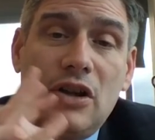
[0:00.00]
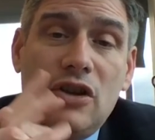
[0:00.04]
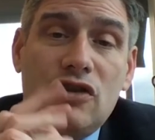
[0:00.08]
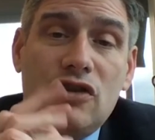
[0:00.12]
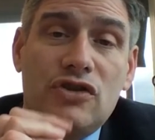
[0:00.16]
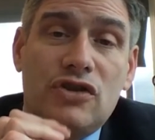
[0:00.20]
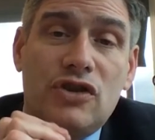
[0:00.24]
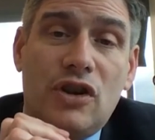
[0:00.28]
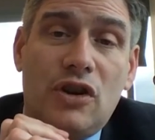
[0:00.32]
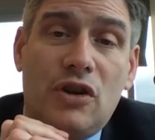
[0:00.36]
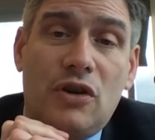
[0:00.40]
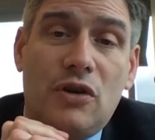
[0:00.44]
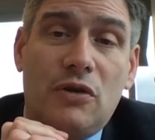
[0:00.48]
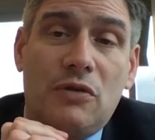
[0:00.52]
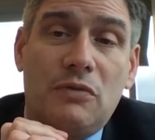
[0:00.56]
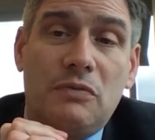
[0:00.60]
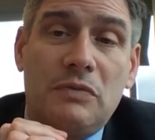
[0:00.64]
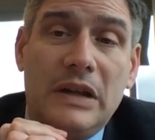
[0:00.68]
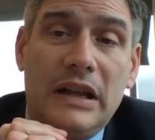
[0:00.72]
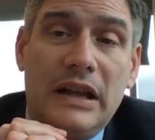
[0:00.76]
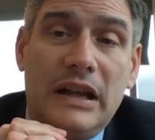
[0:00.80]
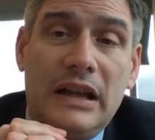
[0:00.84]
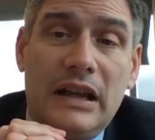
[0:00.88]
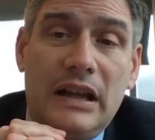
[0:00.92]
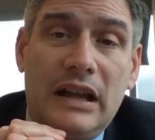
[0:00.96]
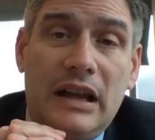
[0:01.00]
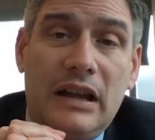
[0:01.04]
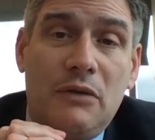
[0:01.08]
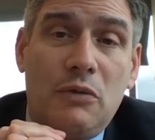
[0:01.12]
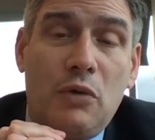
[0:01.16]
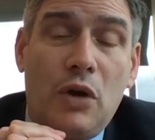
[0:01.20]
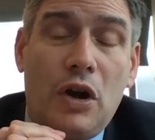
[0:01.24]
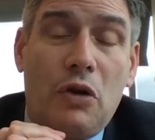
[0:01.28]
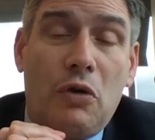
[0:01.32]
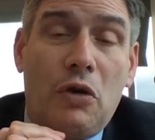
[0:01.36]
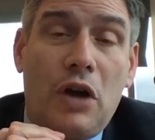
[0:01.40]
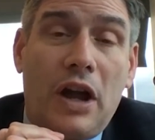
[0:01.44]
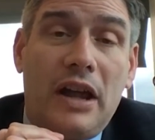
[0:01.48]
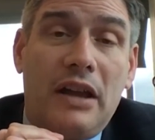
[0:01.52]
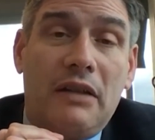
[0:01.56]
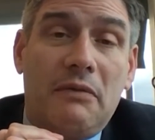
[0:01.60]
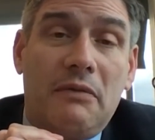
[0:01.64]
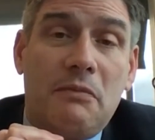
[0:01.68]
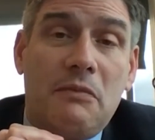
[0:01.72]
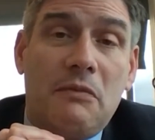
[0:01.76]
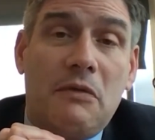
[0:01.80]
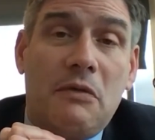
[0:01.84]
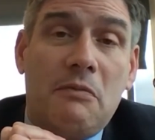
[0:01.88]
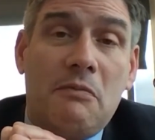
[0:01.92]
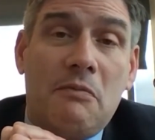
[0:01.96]
so,
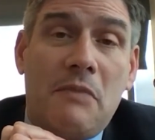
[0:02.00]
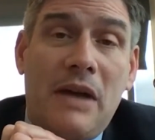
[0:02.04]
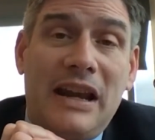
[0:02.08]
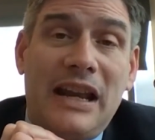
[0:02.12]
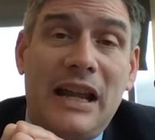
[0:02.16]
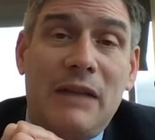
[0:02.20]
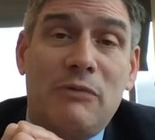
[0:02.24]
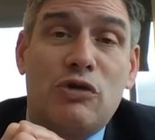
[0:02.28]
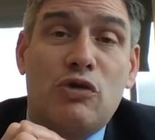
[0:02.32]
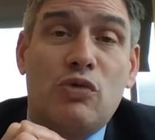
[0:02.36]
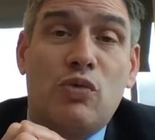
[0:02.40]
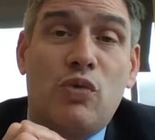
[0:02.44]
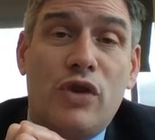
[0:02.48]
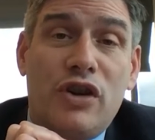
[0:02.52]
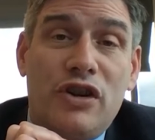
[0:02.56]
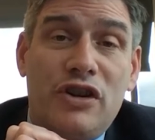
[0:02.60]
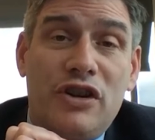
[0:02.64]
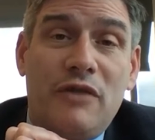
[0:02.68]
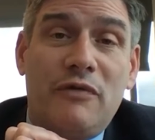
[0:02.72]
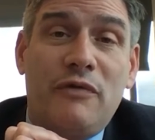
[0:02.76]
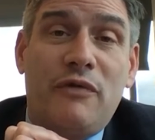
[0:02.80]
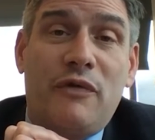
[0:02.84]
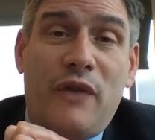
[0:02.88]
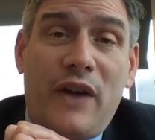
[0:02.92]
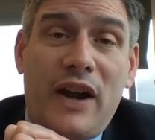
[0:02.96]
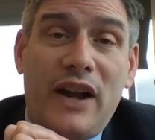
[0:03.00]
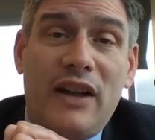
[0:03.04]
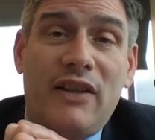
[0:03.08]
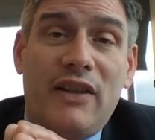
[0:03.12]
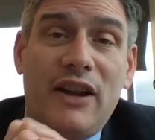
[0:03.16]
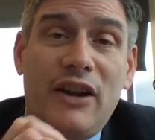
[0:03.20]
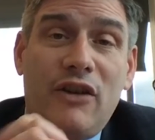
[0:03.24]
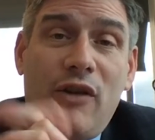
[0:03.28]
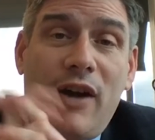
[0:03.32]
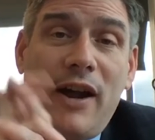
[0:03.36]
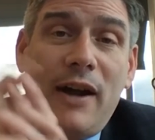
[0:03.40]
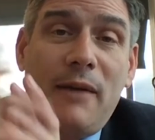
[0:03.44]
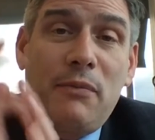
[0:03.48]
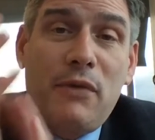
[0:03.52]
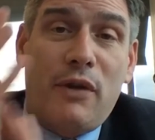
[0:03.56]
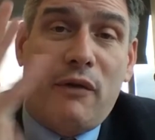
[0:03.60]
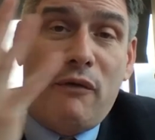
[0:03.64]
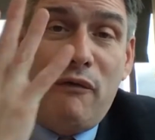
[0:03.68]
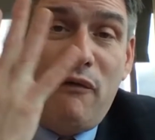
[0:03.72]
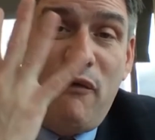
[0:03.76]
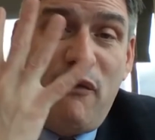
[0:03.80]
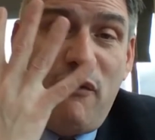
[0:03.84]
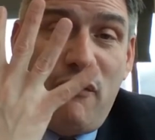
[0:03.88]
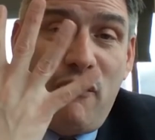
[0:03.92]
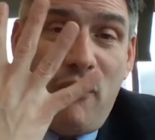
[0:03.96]
and my name's William Franklin Graham the
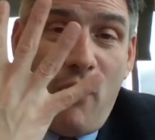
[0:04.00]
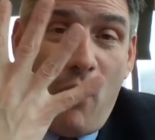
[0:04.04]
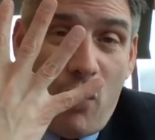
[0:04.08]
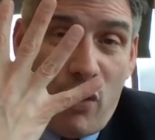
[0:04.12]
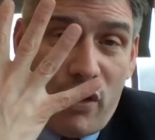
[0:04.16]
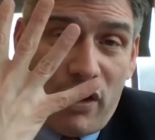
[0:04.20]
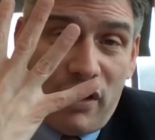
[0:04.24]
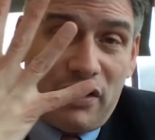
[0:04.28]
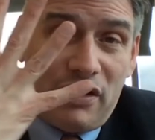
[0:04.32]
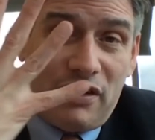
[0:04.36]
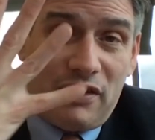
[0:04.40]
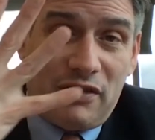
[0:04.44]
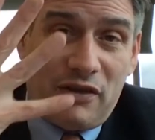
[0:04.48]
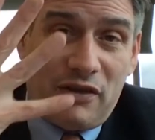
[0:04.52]
fourth,